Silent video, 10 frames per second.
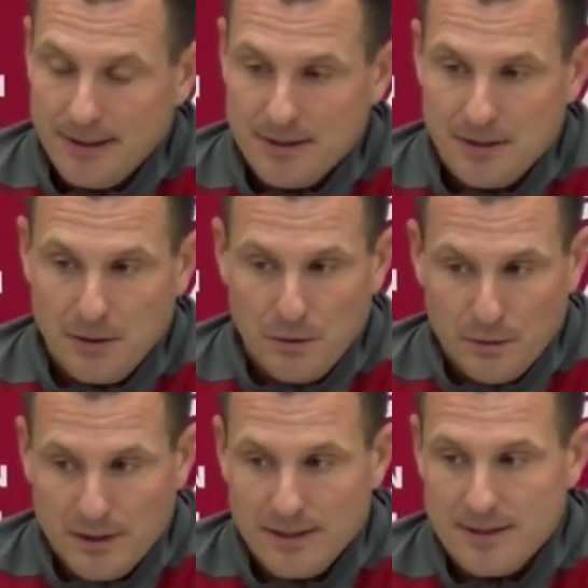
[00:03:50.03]

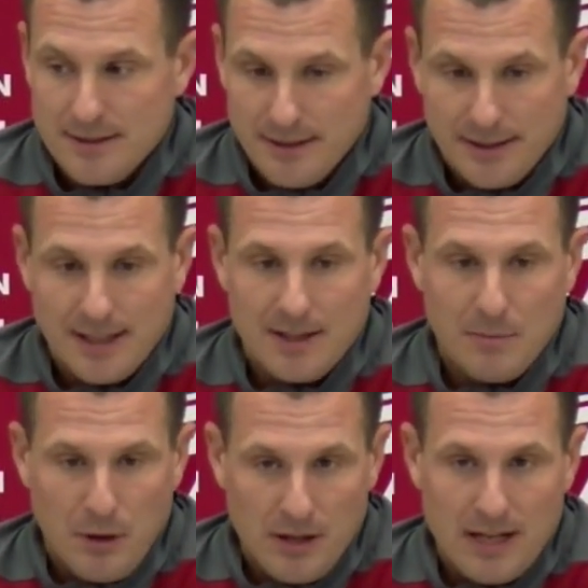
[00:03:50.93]
So it's getting
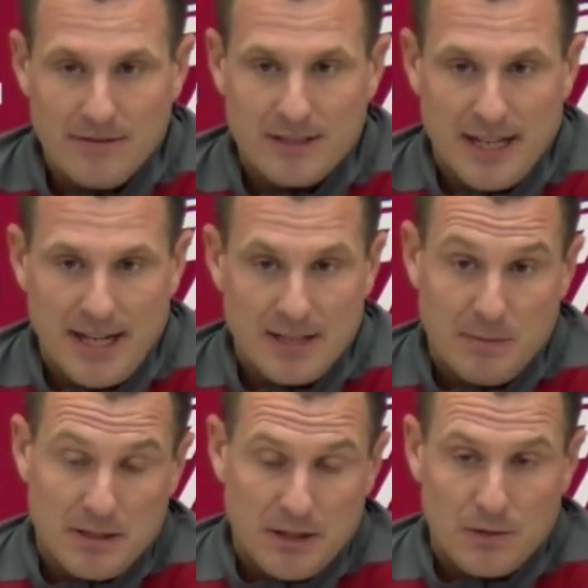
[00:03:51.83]
the ball out of his hands,
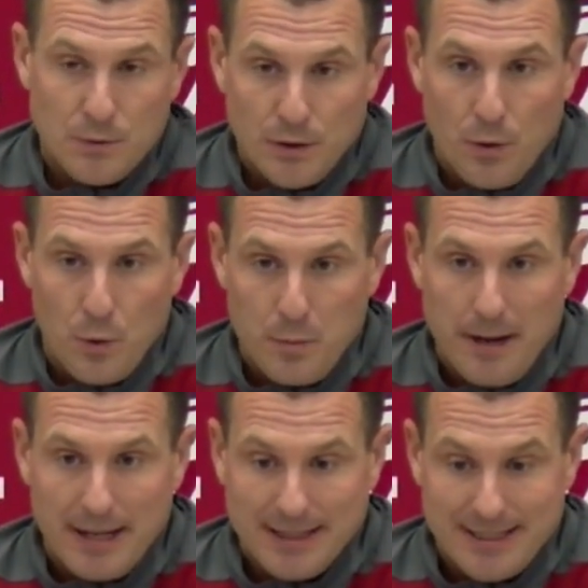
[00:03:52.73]
but it's also a
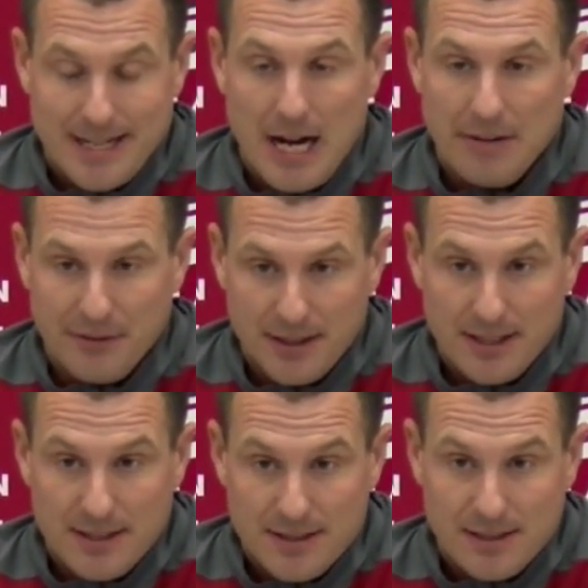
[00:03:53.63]
quarterback that's confident
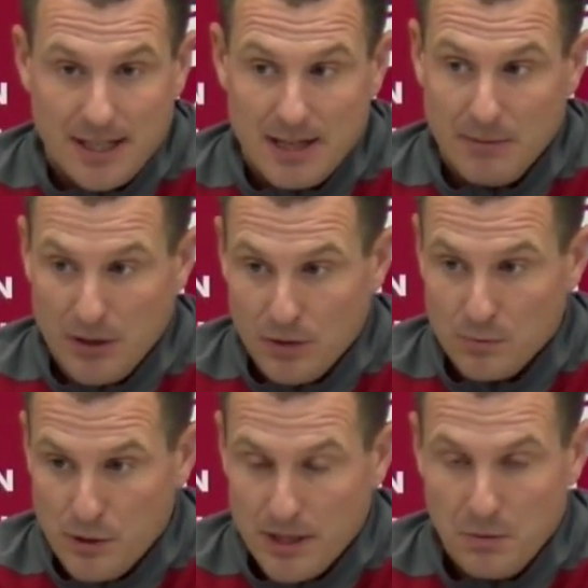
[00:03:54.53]
in the scheme and
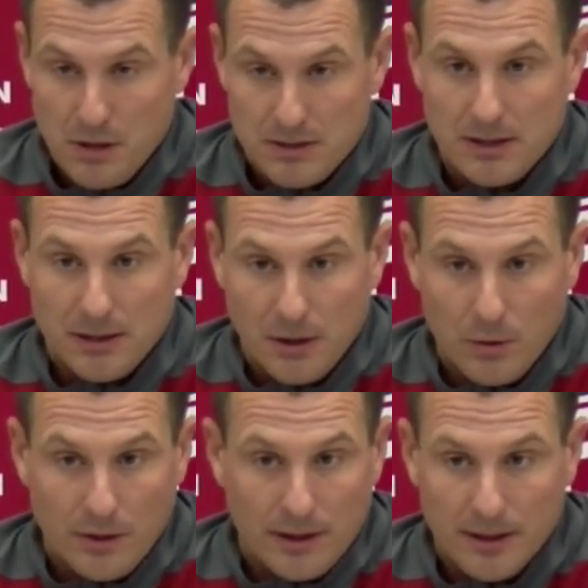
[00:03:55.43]
knows where he wants to
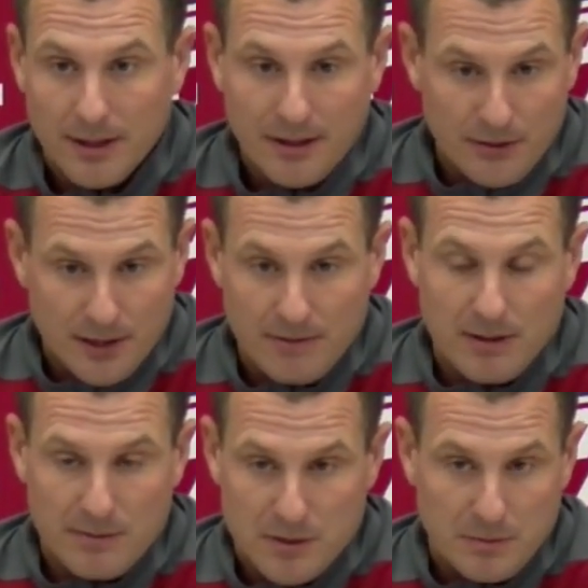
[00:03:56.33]
go, and they're
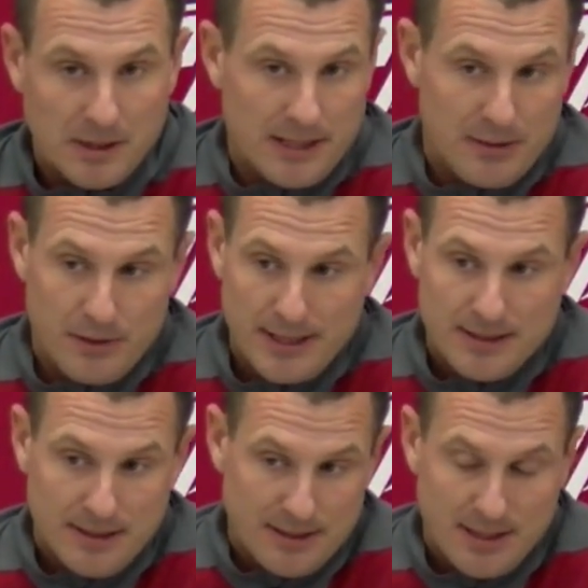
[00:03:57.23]
giving him some clean
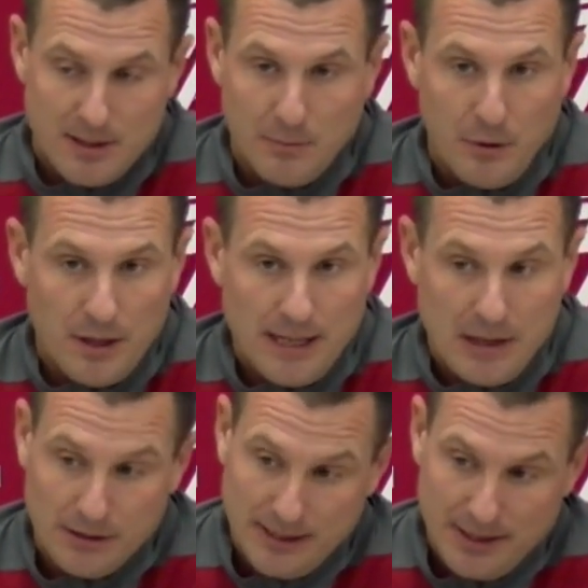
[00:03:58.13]
reads, and he's getting the ball
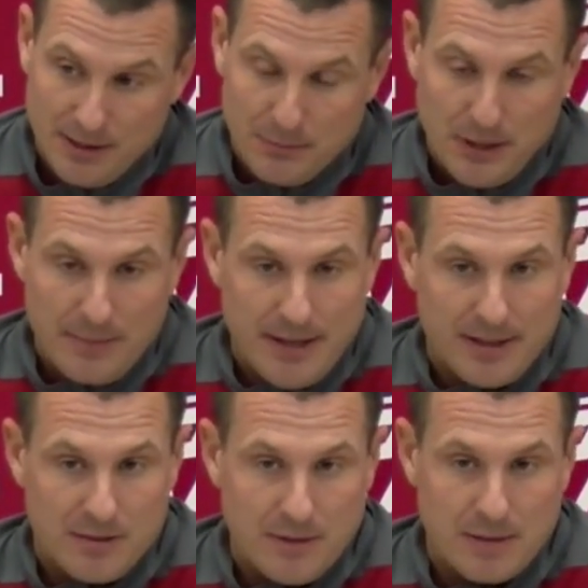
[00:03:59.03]
out and letting their playmakers